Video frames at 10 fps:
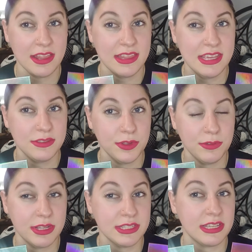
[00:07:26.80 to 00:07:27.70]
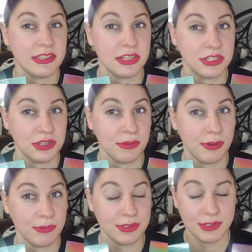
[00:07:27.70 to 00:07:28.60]
these were the ones I touched the
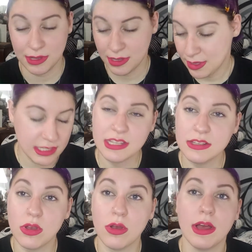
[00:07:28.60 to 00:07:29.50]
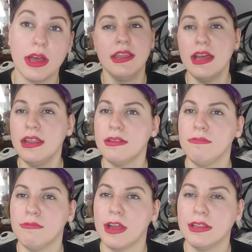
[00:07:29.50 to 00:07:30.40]
most. This is not
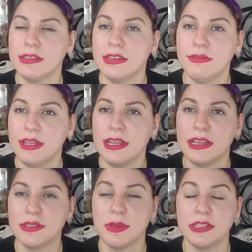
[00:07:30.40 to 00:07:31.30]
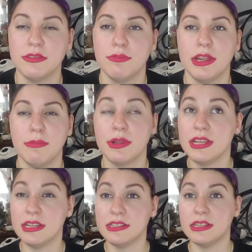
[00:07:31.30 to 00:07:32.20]
a relatively inexpensive brand, but
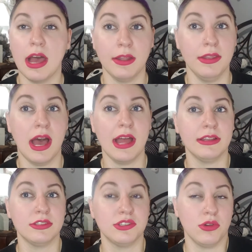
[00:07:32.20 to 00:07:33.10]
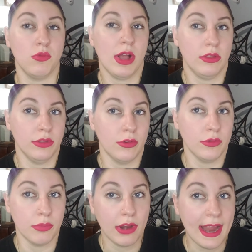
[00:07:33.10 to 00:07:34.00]
it is a not so
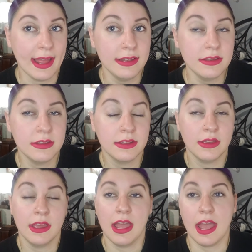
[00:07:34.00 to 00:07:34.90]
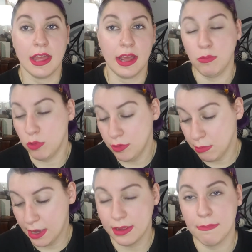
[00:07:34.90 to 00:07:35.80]
well-known brand, and I would
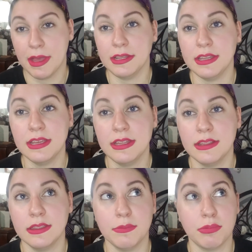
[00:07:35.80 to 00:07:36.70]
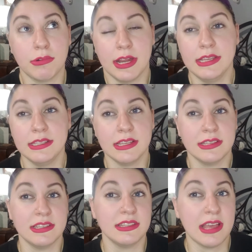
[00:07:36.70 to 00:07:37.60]
recommend it. The price
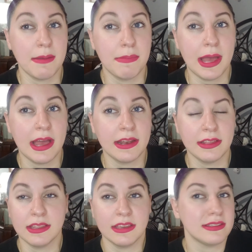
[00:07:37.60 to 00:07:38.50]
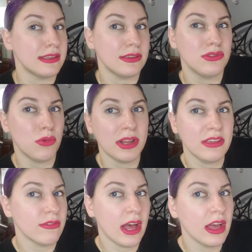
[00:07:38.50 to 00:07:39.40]
isn't that bad. I think it's like
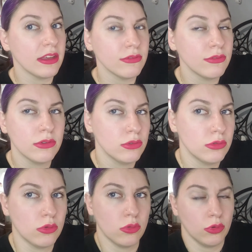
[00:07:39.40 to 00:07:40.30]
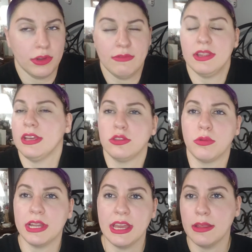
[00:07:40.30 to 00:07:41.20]
25 or even like
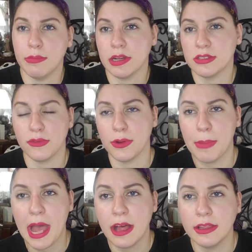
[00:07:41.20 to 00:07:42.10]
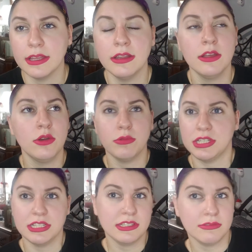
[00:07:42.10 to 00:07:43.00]
28 bucks for a palette,
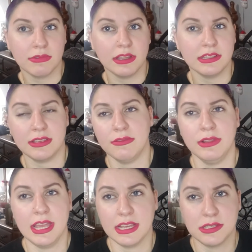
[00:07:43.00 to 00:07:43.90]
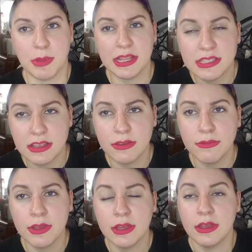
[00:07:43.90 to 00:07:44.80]
which isn't relatively
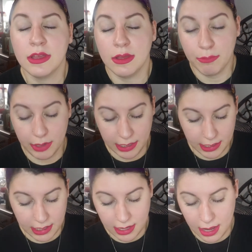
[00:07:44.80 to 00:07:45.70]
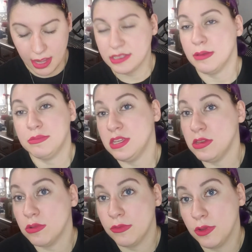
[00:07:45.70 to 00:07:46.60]
expensive, but it's up to
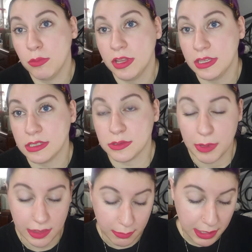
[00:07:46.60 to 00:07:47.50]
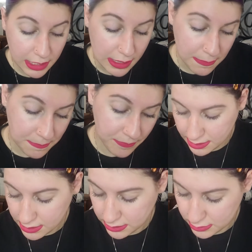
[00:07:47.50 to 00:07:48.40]
you if you're willing to spend the money.
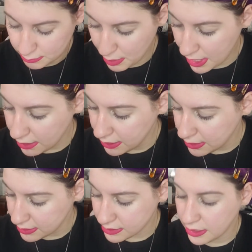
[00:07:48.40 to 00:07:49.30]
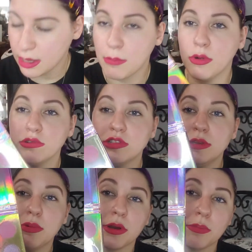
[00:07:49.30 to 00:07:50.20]
And this palette is like
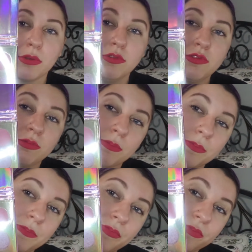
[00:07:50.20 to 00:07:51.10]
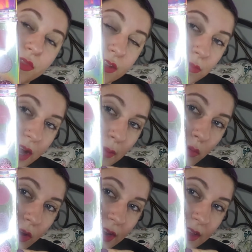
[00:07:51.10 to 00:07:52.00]
mostly purples. That's why I
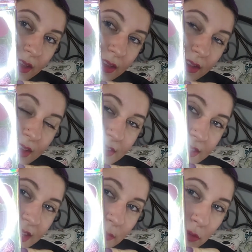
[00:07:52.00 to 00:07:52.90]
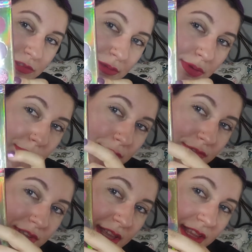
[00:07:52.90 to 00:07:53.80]
bought it, because it's like mostly
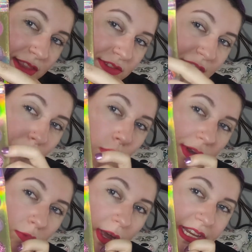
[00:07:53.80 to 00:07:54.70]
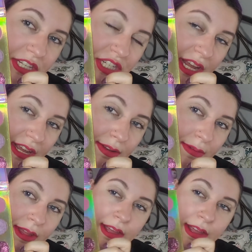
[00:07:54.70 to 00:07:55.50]
purples, and then there's that one white shade,